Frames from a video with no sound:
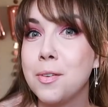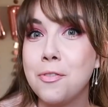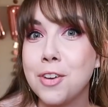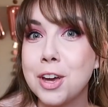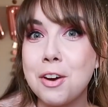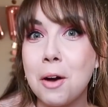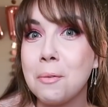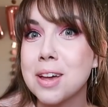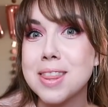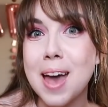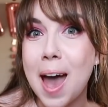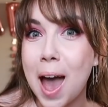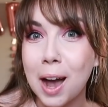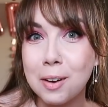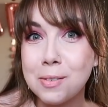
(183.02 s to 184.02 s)
to figure out what the
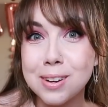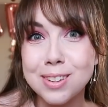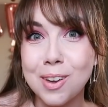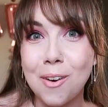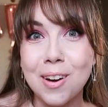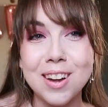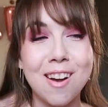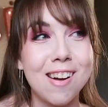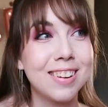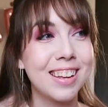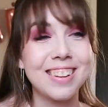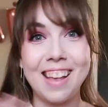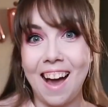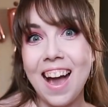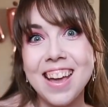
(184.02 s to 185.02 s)
heck was going on
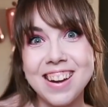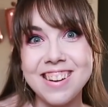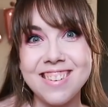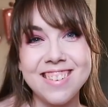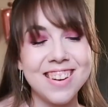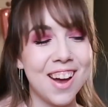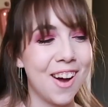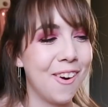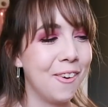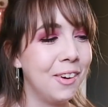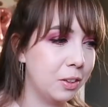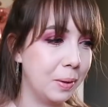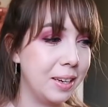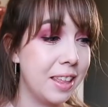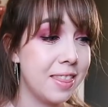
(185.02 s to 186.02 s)
because I didn't know.
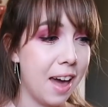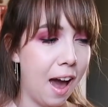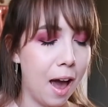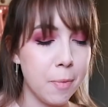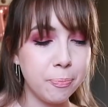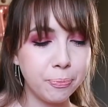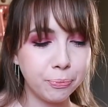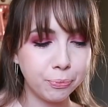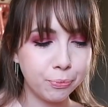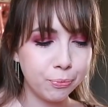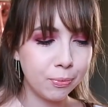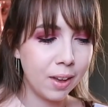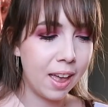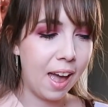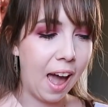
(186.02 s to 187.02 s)
So I did that.
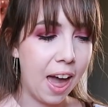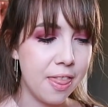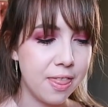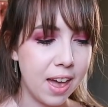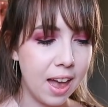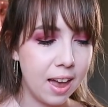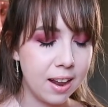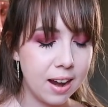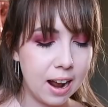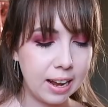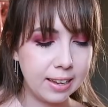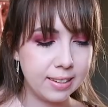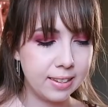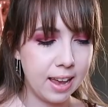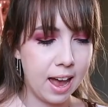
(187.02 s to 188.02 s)
And then
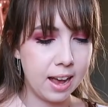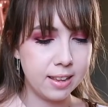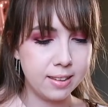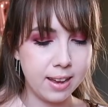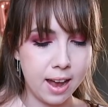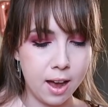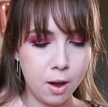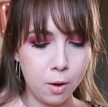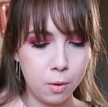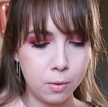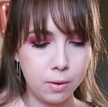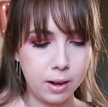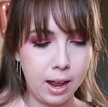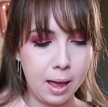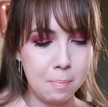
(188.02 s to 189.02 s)
I sat
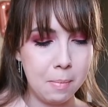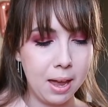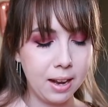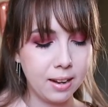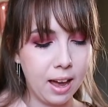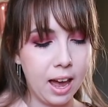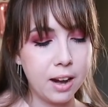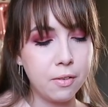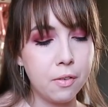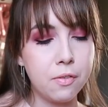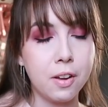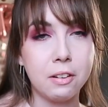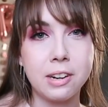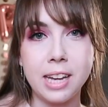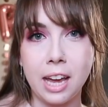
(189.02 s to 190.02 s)
down and made kind of a
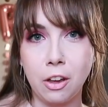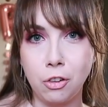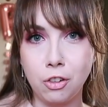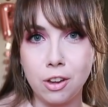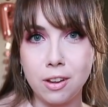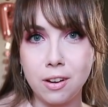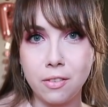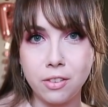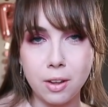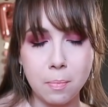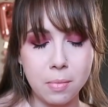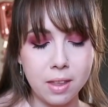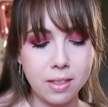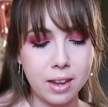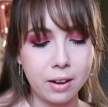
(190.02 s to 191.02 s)
variation of
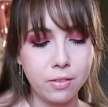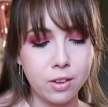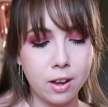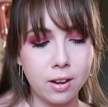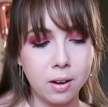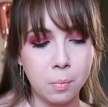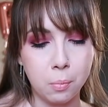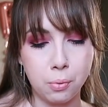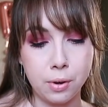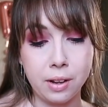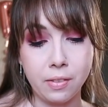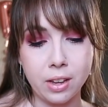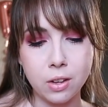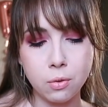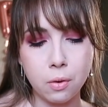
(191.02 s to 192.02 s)
something that I've done in
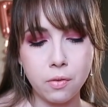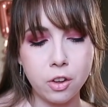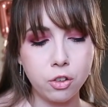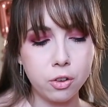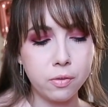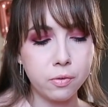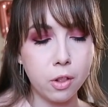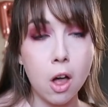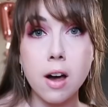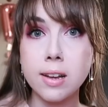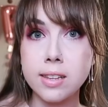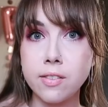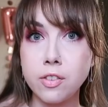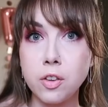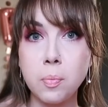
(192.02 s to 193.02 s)
previous revision
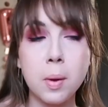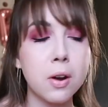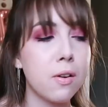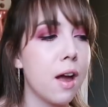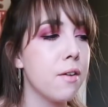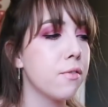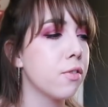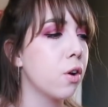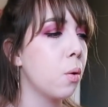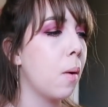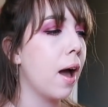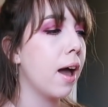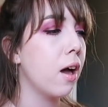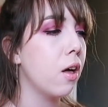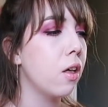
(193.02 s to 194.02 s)
vlogs if you've been around for a
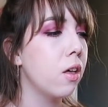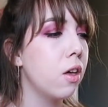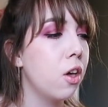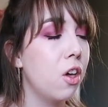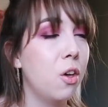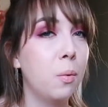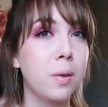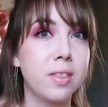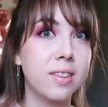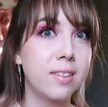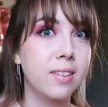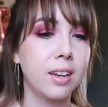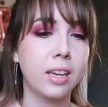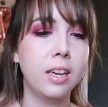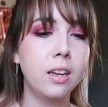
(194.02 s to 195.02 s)
while with the
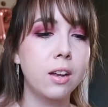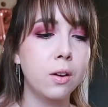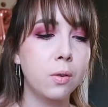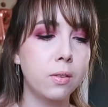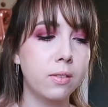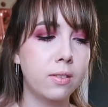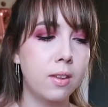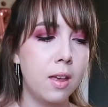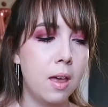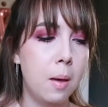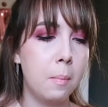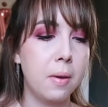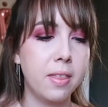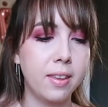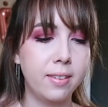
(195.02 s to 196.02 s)
sticky notes.
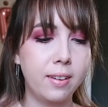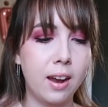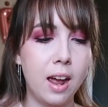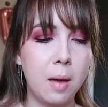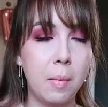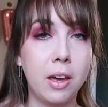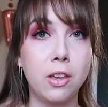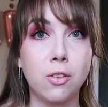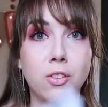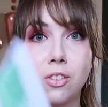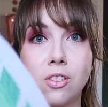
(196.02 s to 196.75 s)
But this time I used